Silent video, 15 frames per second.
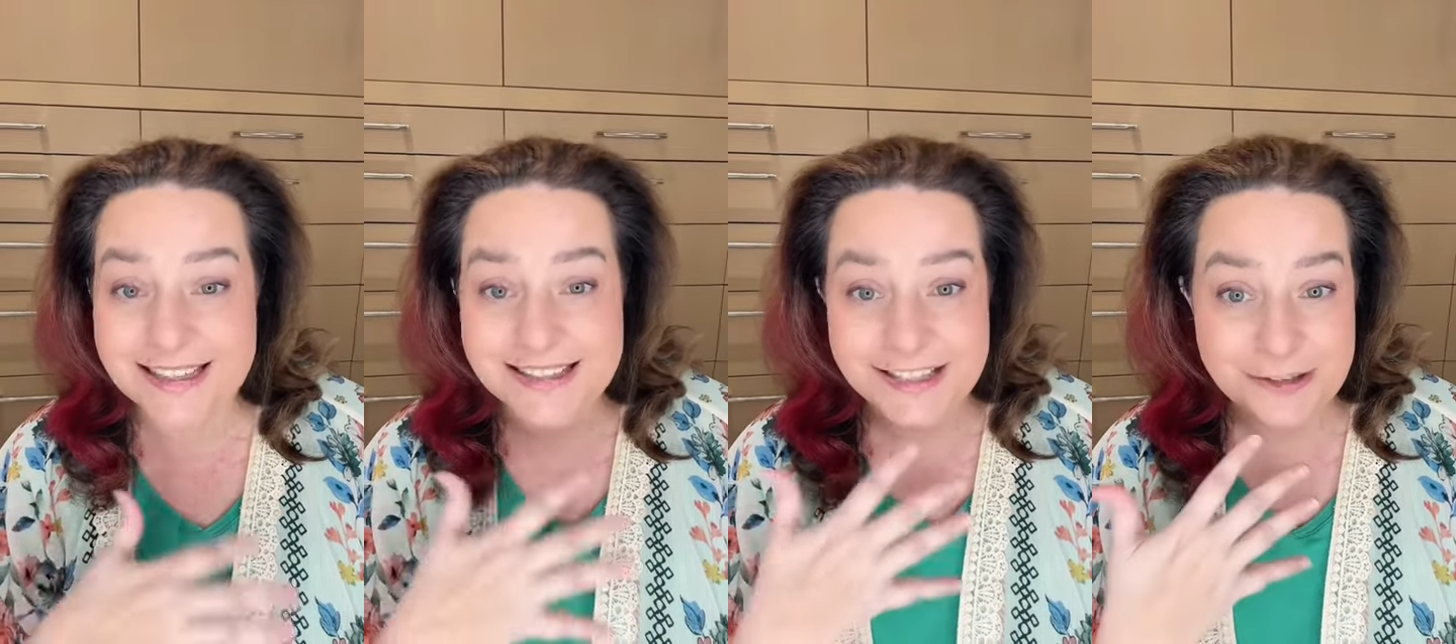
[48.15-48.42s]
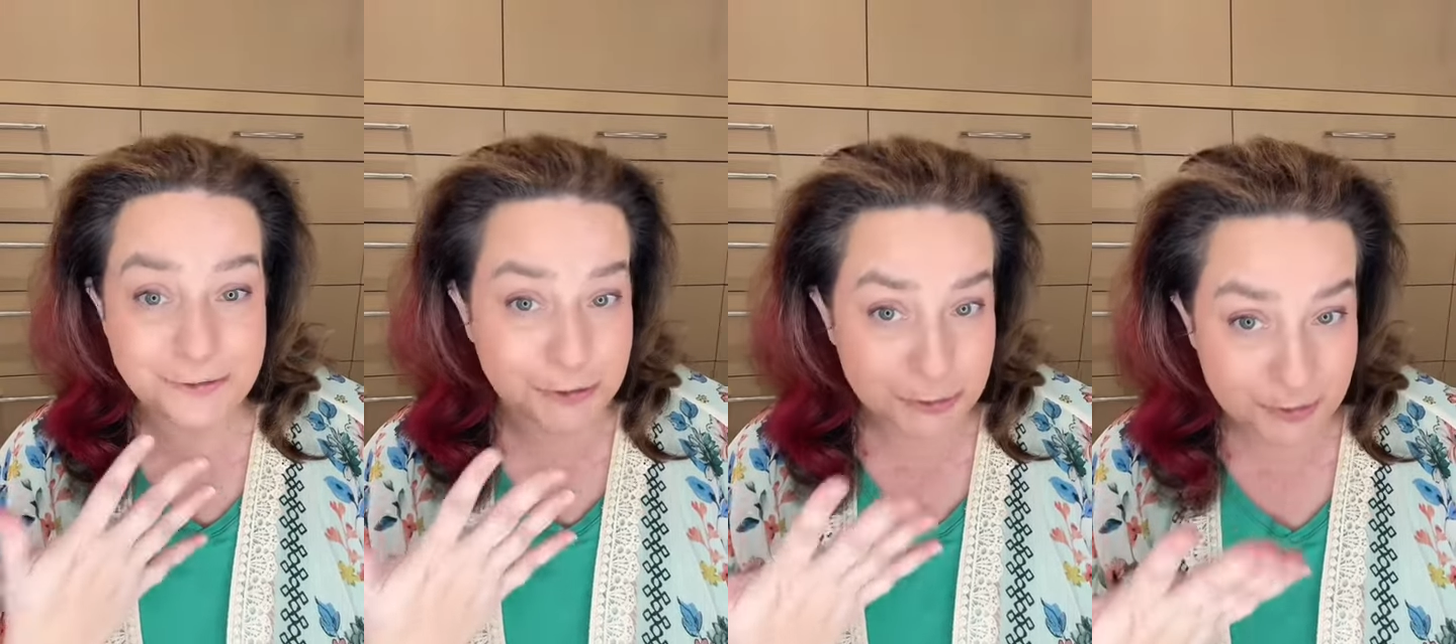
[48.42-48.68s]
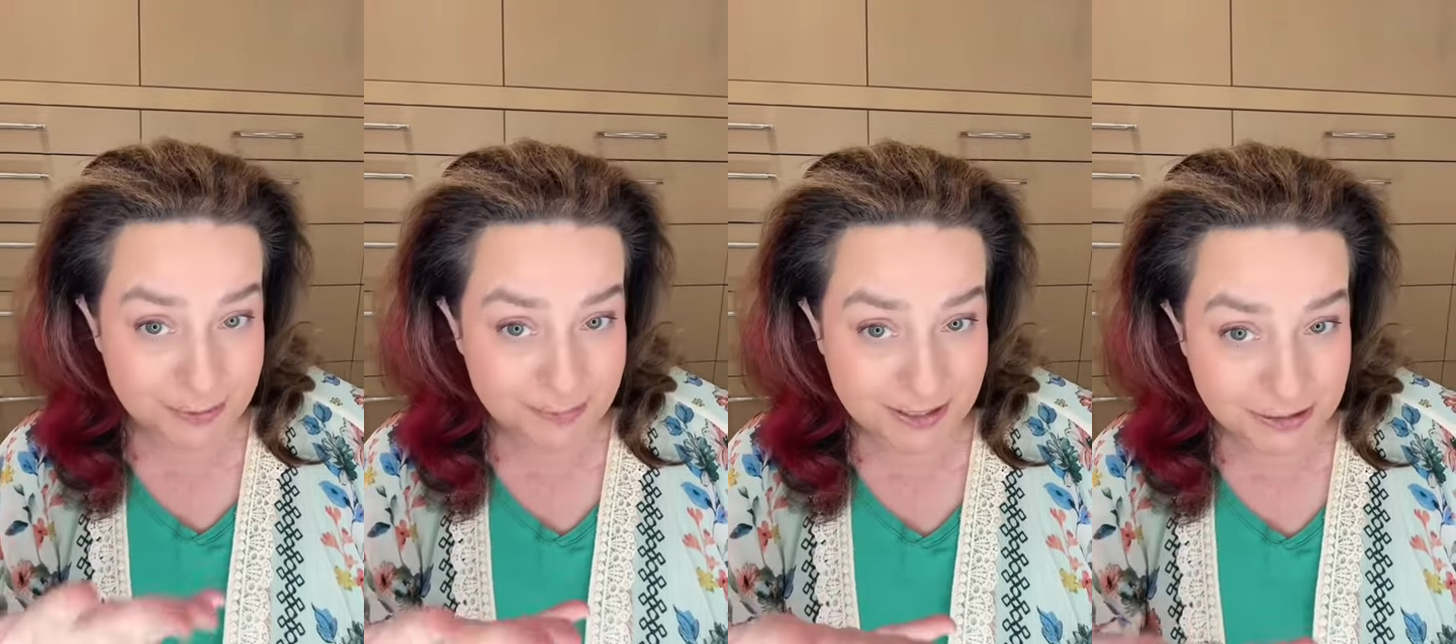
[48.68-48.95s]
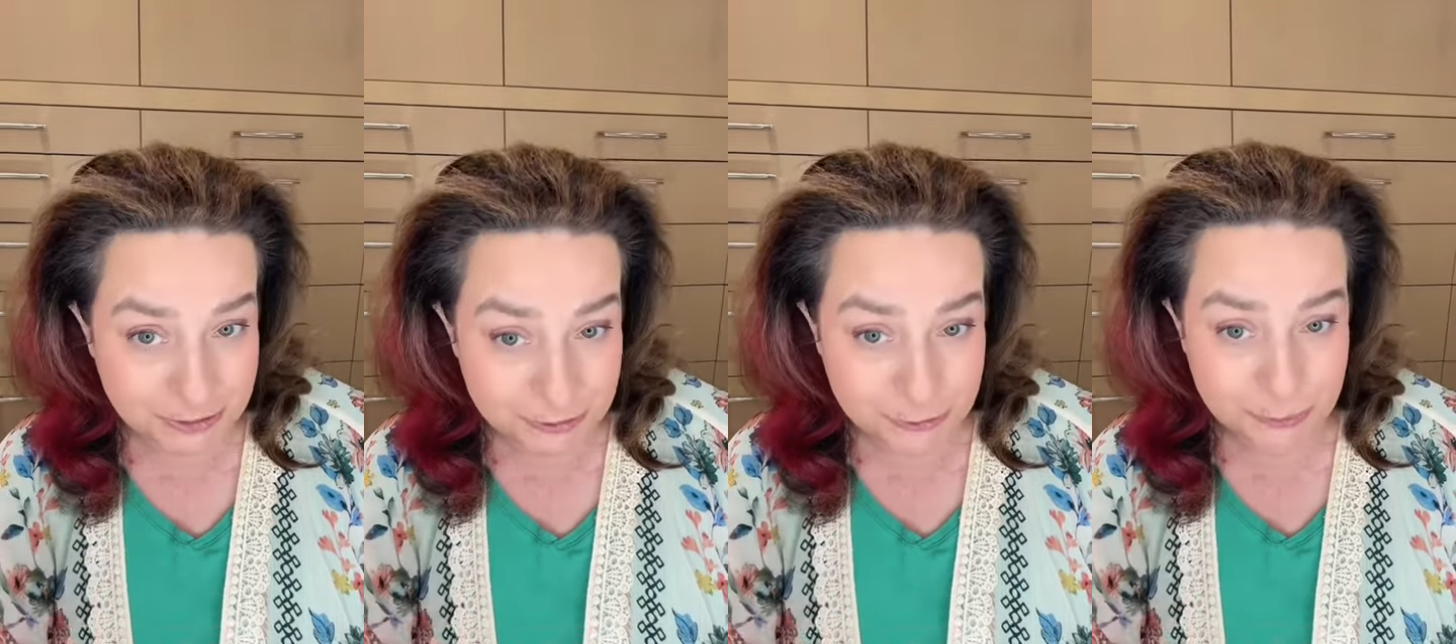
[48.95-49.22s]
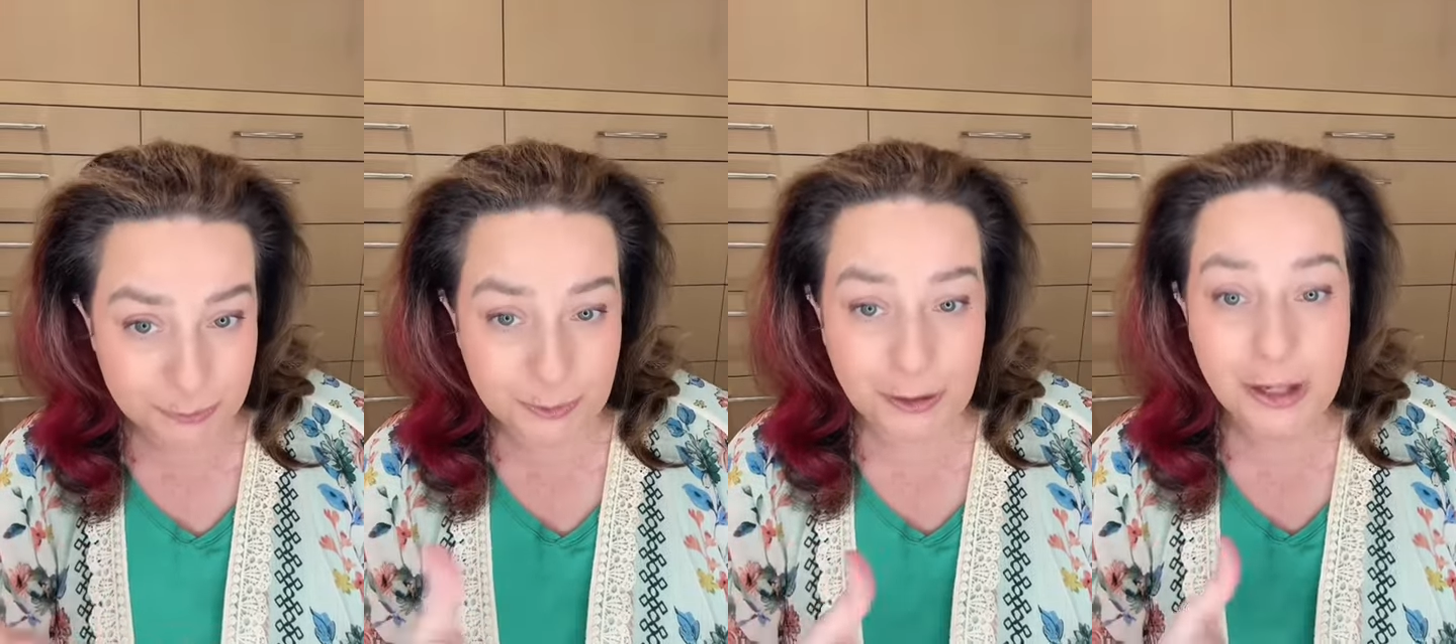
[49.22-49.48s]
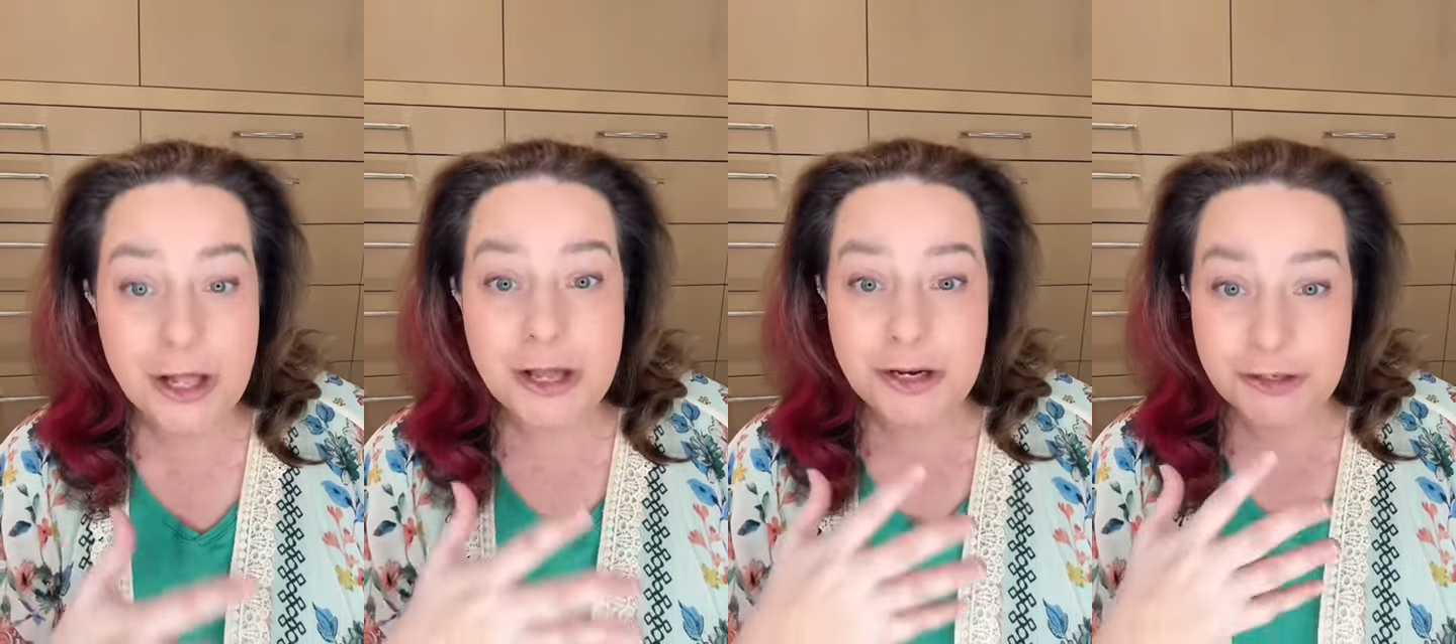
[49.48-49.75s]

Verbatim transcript: instead of doing my usual